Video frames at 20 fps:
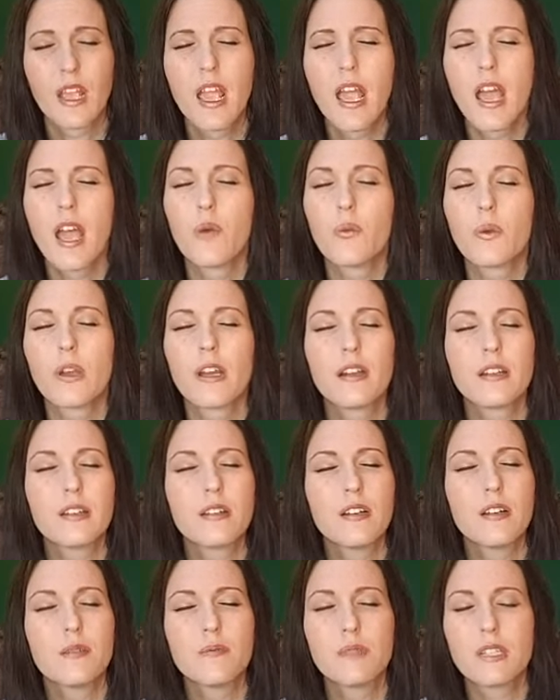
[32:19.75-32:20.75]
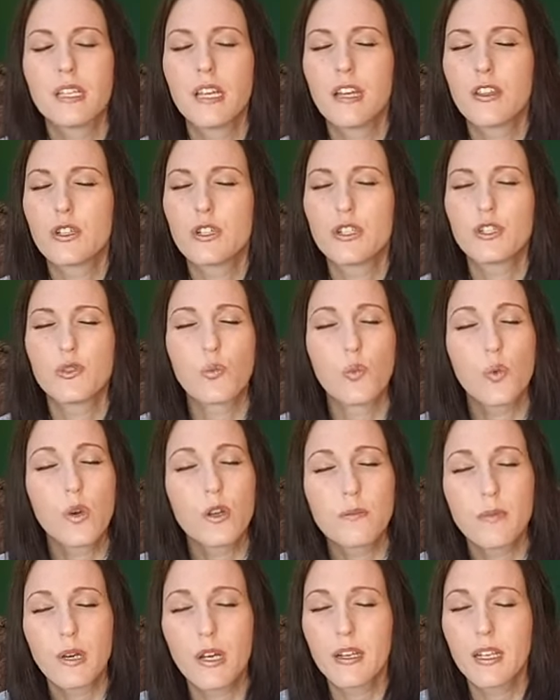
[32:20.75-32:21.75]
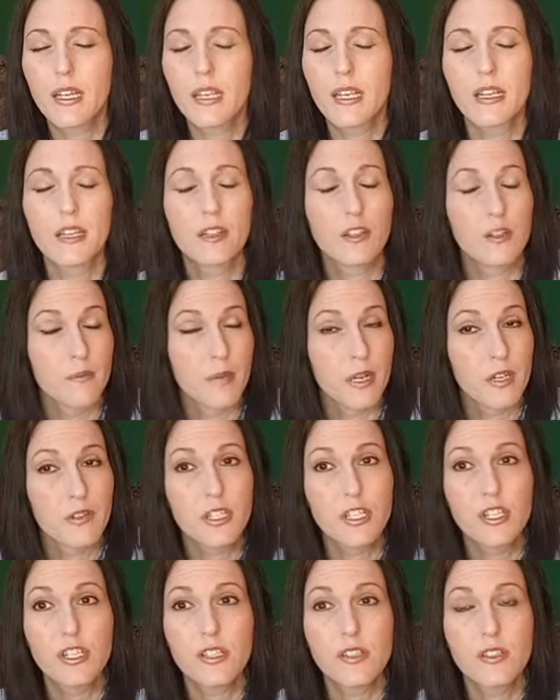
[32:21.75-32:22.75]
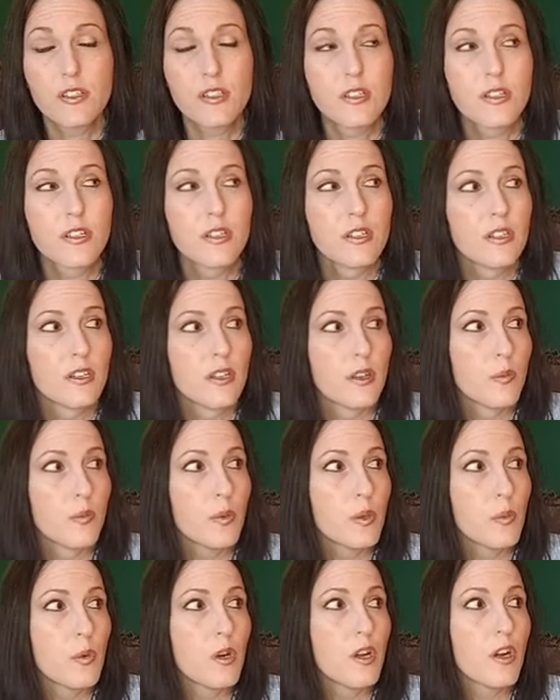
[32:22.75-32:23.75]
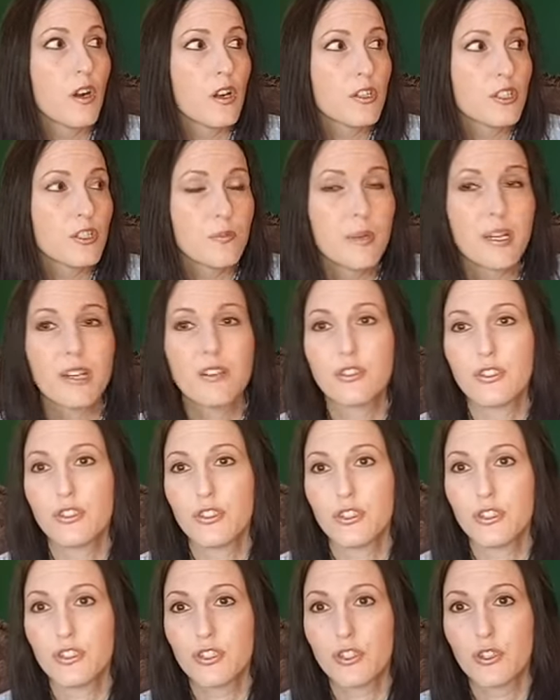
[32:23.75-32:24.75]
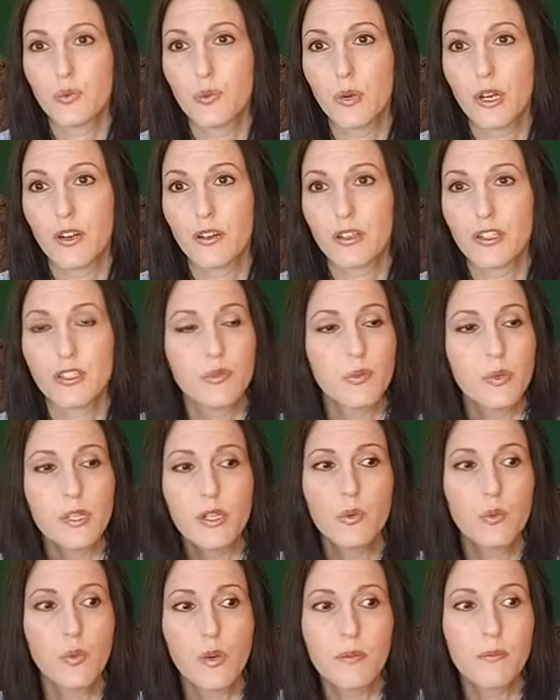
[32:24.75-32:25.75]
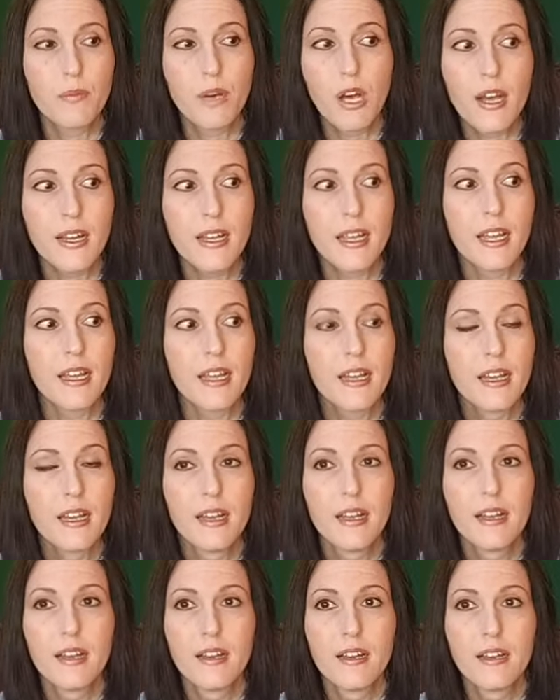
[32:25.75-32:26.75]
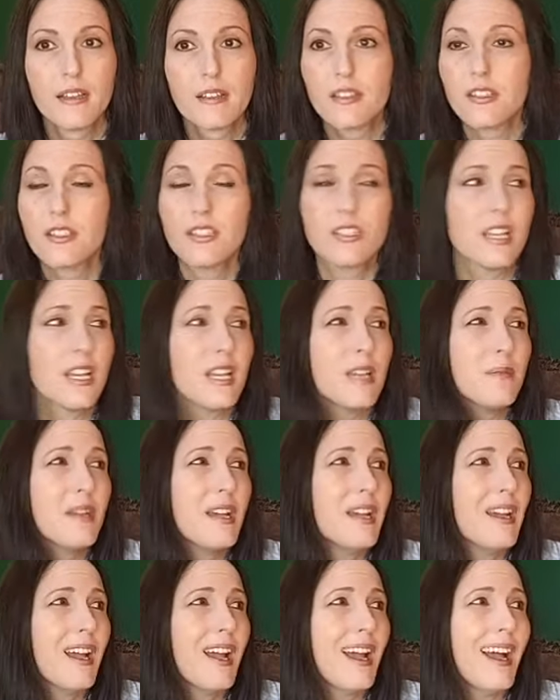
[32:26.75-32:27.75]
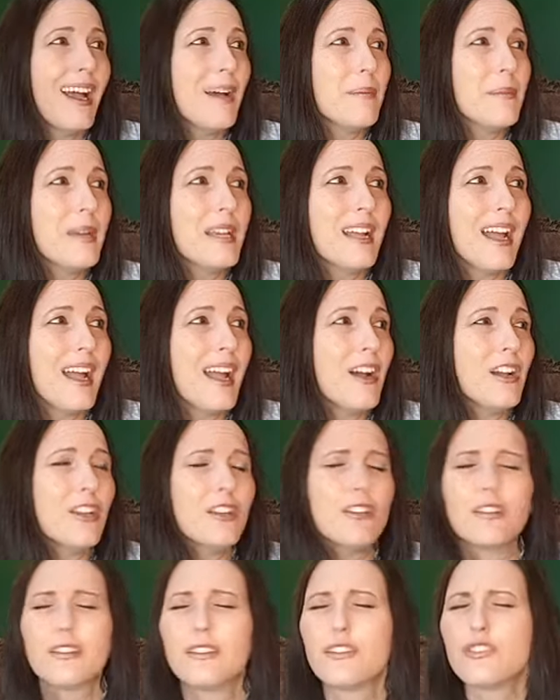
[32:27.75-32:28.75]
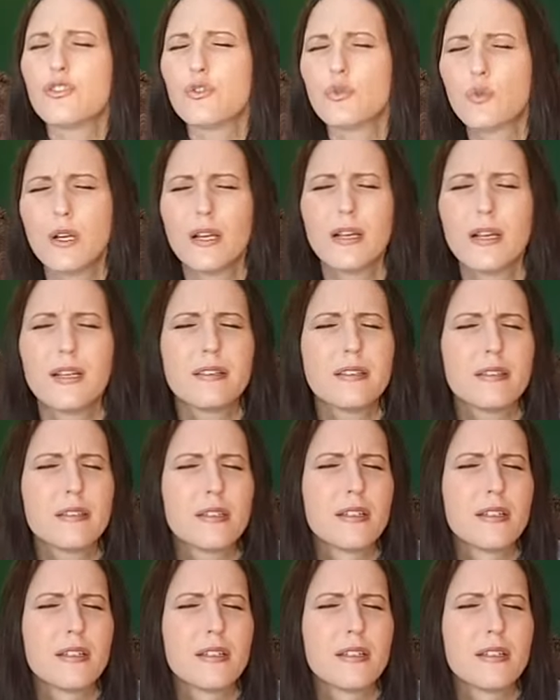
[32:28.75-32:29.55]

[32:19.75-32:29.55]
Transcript: And we got to come together as one body in our marriages. We want our spouses to do well because we are one body. The same, I mean, how are you going to trust